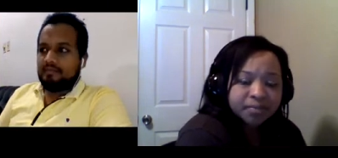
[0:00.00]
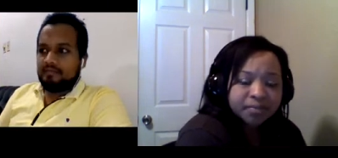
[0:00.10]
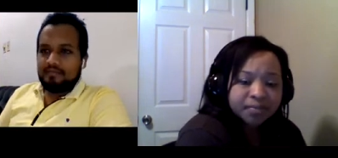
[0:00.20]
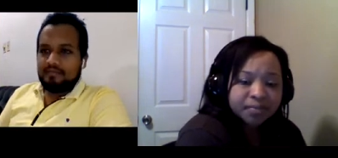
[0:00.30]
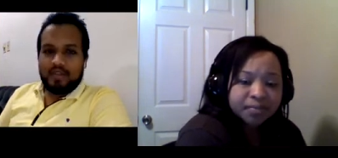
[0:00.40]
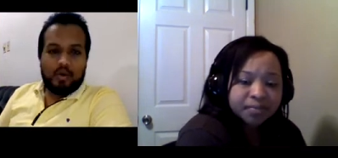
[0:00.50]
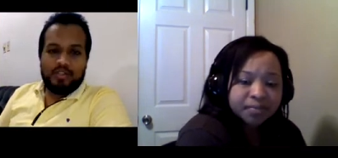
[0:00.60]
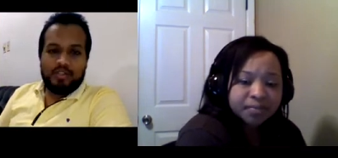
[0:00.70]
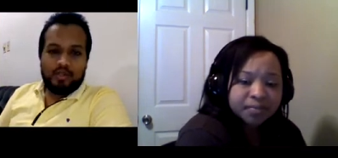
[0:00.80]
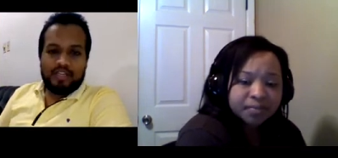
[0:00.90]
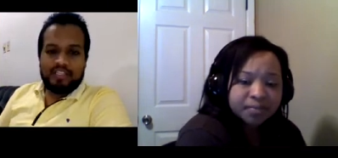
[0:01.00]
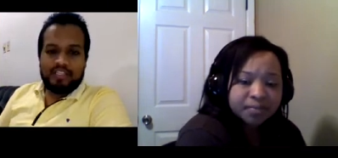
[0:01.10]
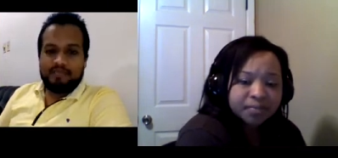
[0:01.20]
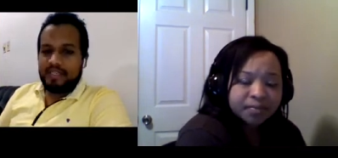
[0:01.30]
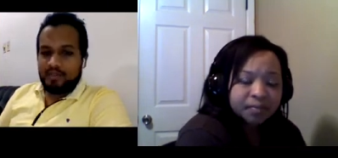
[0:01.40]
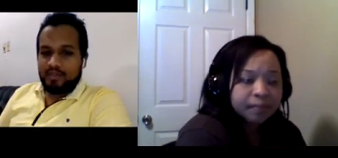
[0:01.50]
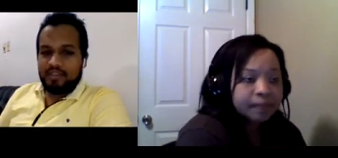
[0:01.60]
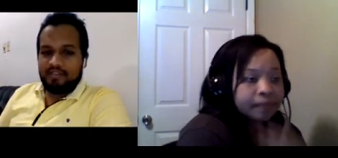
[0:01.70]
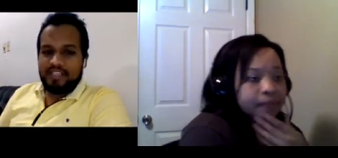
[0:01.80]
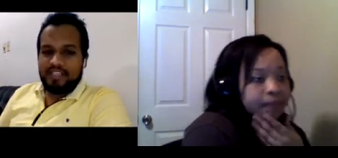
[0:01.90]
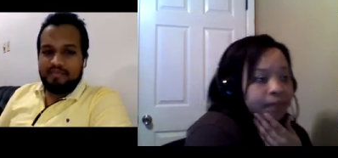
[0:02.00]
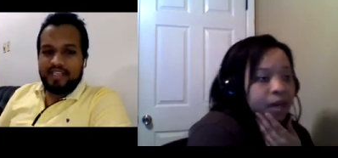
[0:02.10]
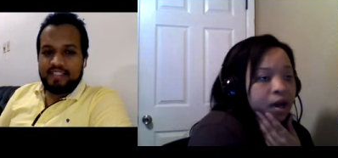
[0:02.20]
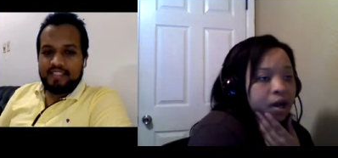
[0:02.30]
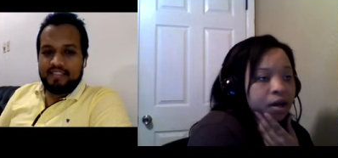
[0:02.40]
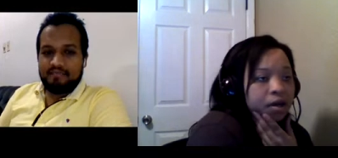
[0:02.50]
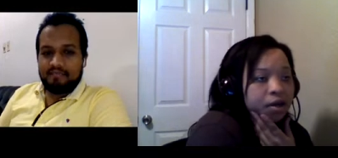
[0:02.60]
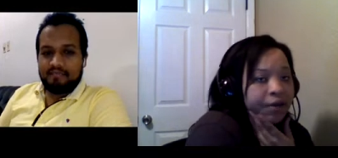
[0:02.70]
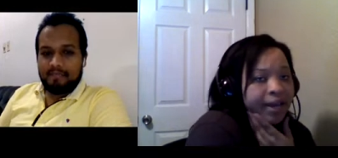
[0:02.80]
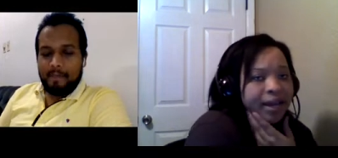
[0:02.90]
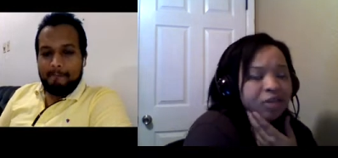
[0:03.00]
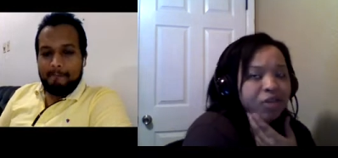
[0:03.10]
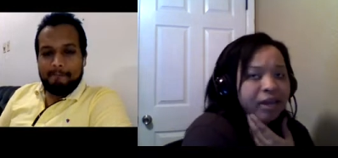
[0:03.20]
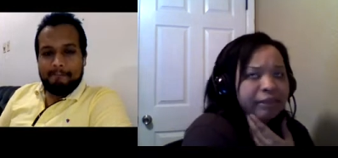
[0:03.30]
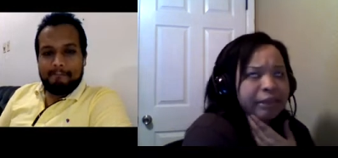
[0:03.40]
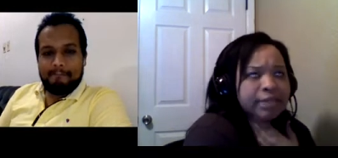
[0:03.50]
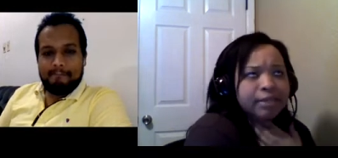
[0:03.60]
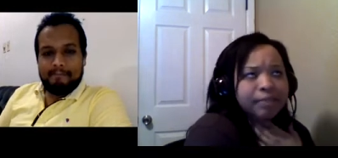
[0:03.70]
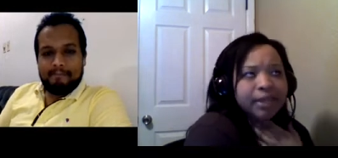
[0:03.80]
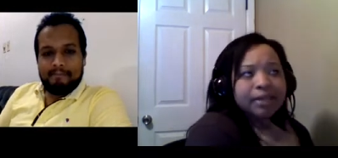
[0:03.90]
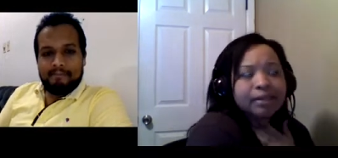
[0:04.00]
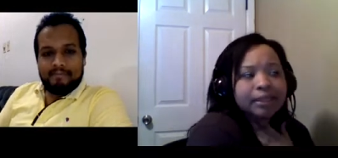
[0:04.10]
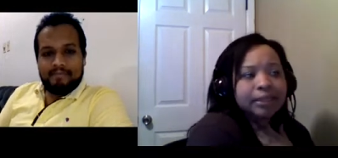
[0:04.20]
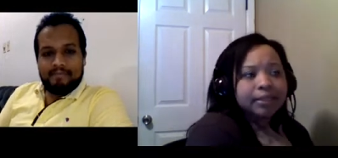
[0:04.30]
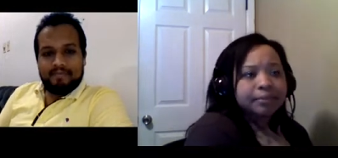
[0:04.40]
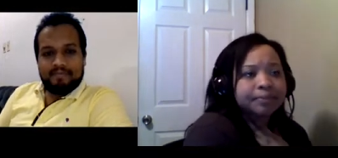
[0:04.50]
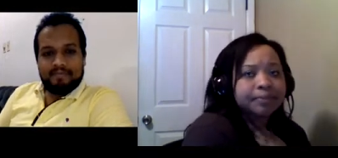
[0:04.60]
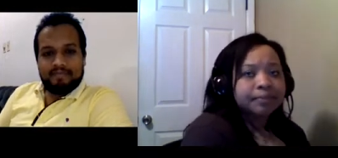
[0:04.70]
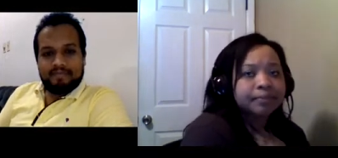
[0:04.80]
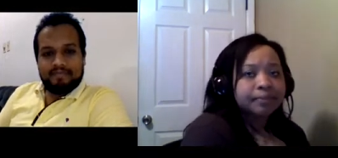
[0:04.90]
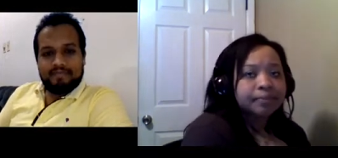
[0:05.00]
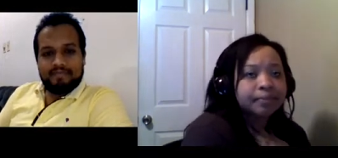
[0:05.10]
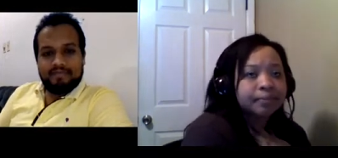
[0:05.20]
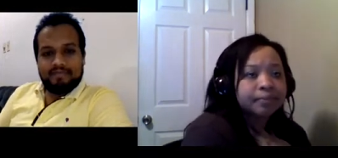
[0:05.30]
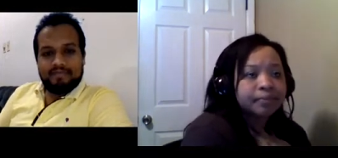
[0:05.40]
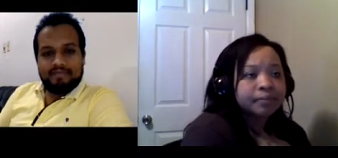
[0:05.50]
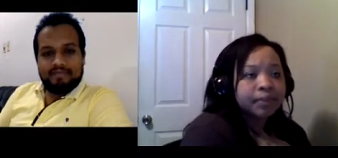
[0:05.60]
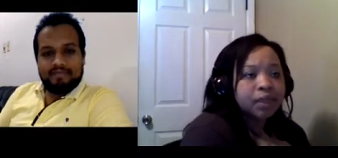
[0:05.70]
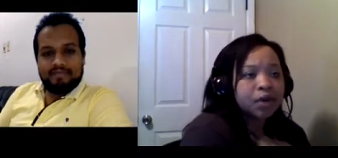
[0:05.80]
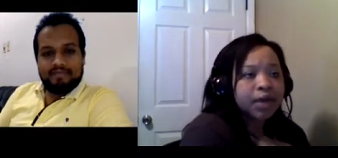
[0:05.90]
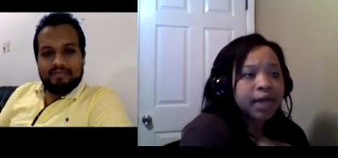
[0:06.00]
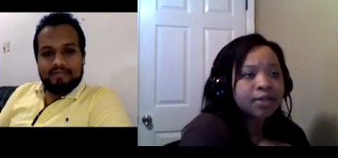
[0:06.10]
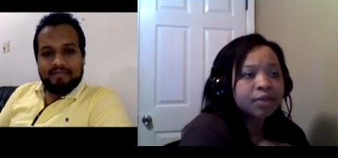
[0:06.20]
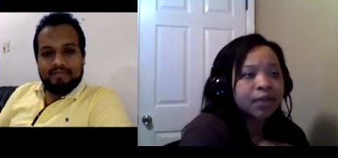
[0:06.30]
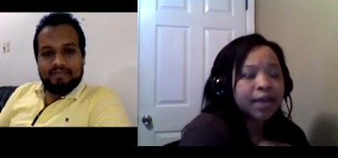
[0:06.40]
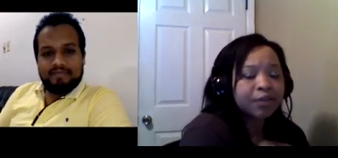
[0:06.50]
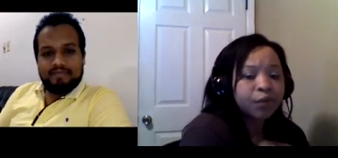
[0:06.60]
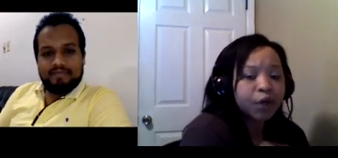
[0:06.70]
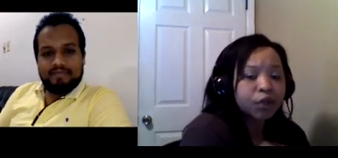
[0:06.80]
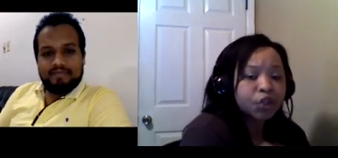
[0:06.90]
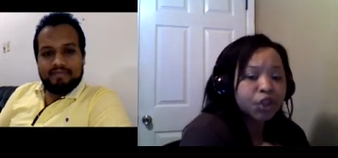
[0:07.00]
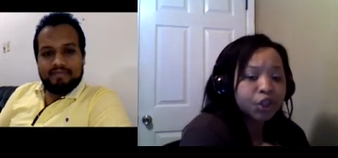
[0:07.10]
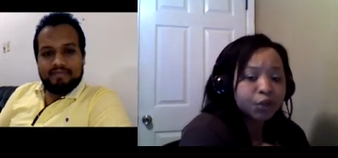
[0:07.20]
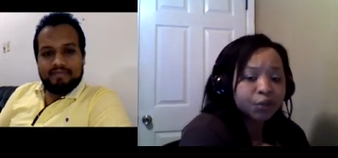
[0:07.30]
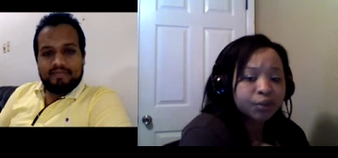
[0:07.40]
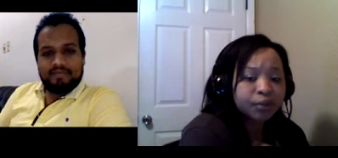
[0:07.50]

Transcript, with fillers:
Speaker 1: no, I don't have such particular word in mind.
Speaker 2: Uh, okay, I'll try to think of something. Um, okay, so like the word shoe.